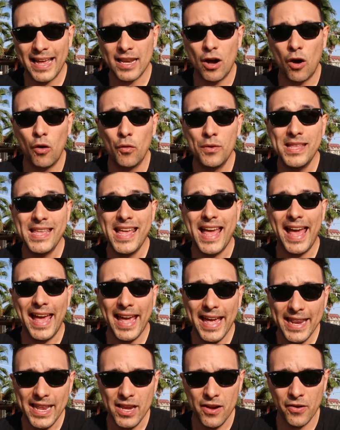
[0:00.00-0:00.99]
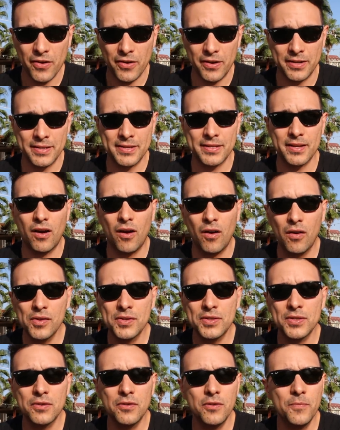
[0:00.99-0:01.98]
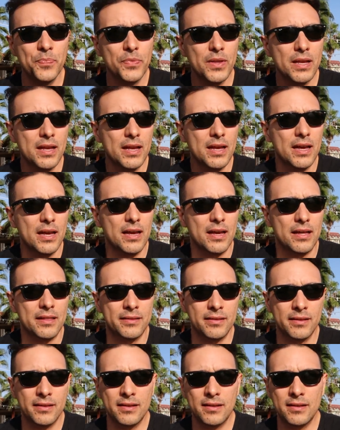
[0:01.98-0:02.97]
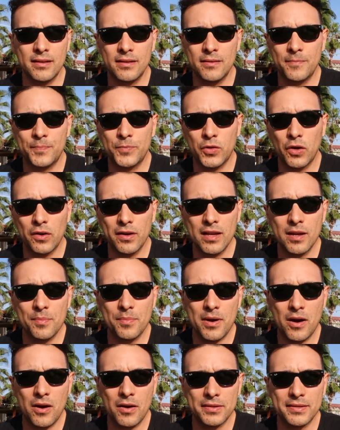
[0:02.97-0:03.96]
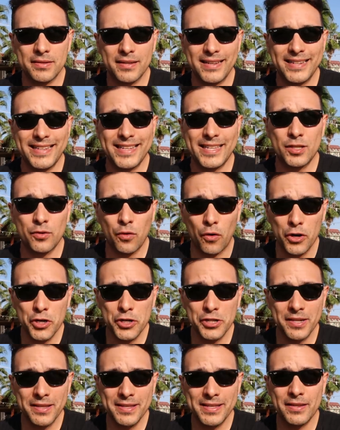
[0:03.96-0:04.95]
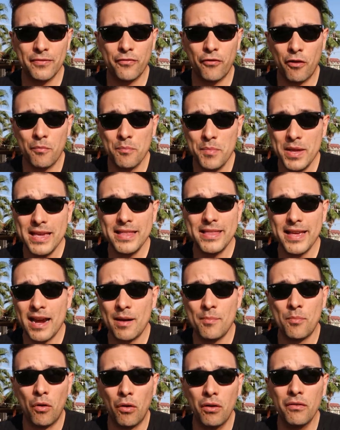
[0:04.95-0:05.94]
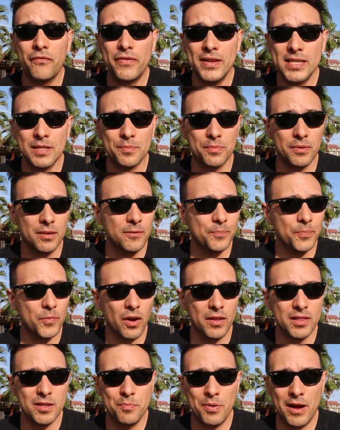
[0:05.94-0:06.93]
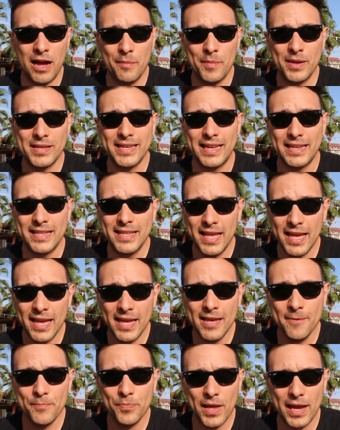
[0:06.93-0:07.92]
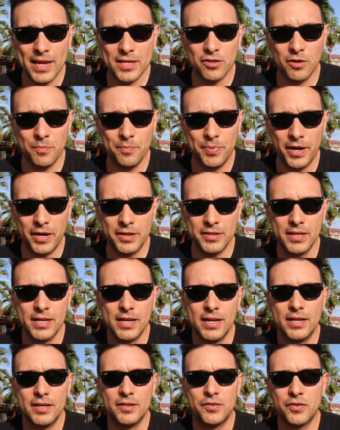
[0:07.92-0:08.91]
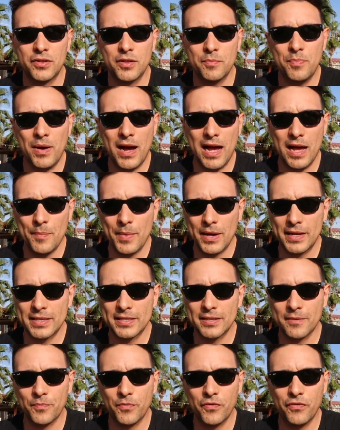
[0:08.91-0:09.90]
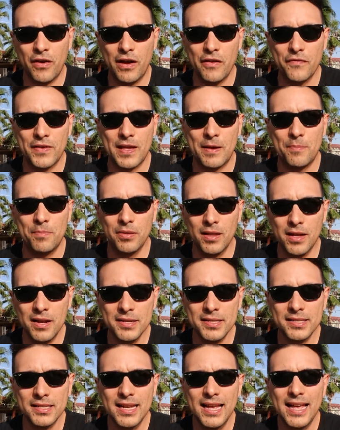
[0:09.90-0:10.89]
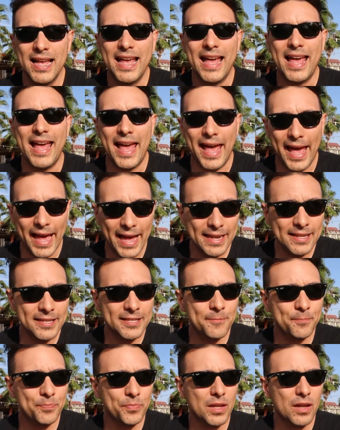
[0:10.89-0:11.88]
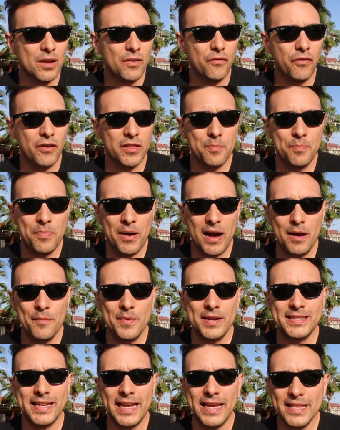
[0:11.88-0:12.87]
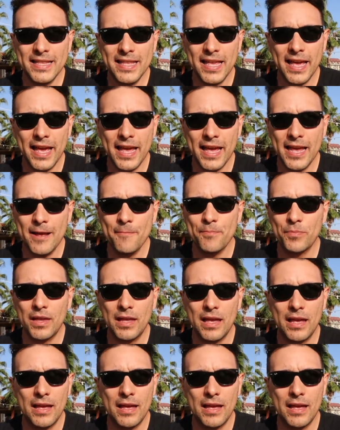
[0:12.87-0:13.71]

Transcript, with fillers: at only 80 Hertz. Also, the, talking about uh, distortions, for me they are more visible on the Pimax 8K as compared to the Pimax 5K Plus and for the Pimax 8K